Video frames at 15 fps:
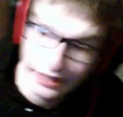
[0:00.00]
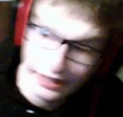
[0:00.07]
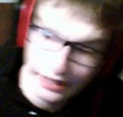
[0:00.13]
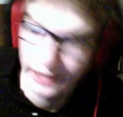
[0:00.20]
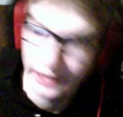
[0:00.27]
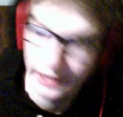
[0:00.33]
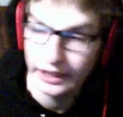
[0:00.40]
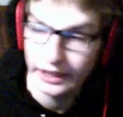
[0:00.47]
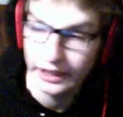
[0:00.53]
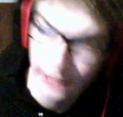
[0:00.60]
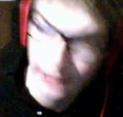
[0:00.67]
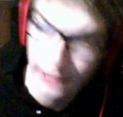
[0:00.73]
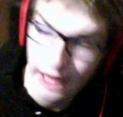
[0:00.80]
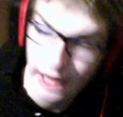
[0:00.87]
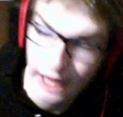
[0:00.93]

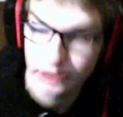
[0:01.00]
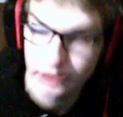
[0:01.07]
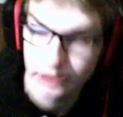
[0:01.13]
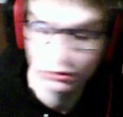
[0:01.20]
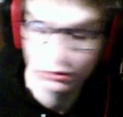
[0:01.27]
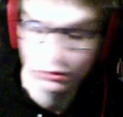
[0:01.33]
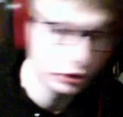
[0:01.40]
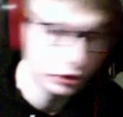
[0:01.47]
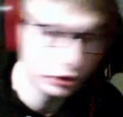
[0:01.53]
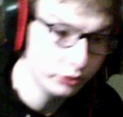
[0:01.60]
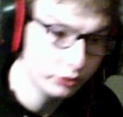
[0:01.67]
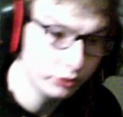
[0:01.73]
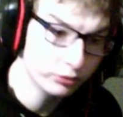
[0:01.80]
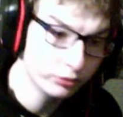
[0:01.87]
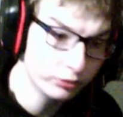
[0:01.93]

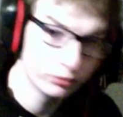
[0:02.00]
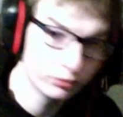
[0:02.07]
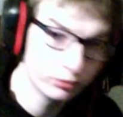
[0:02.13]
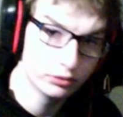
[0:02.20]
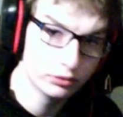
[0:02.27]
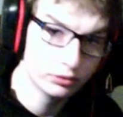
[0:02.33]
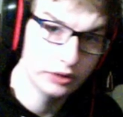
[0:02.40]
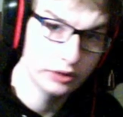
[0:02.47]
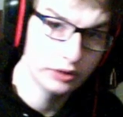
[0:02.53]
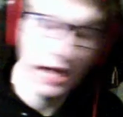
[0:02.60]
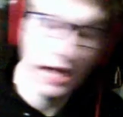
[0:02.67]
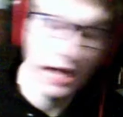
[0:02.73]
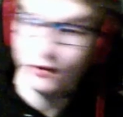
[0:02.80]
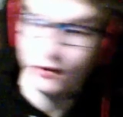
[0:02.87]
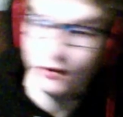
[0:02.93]
2.5
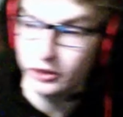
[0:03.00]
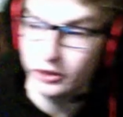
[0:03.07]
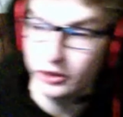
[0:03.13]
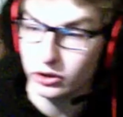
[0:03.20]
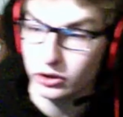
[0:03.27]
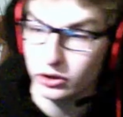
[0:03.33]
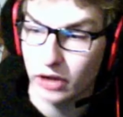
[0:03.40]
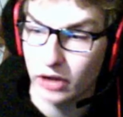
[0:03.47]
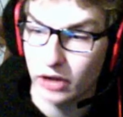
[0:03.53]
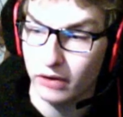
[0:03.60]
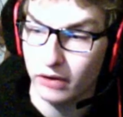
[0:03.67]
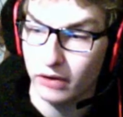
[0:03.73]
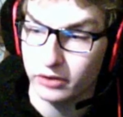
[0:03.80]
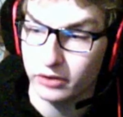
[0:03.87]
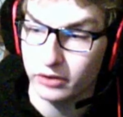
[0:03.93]
years, or however
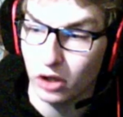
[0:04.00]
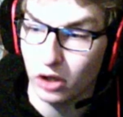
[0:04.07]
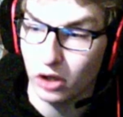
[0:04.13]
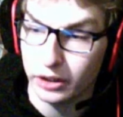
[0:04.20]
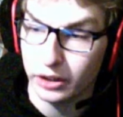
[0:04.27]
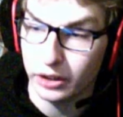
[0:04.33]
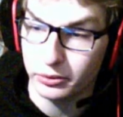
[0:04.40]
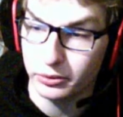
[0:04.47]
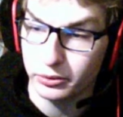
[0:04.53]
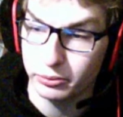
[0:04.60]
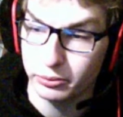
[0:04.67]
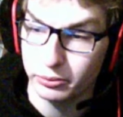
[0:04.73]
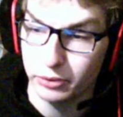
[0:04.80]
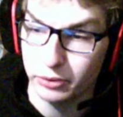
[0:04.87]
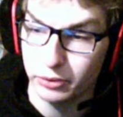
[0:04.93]
long I've been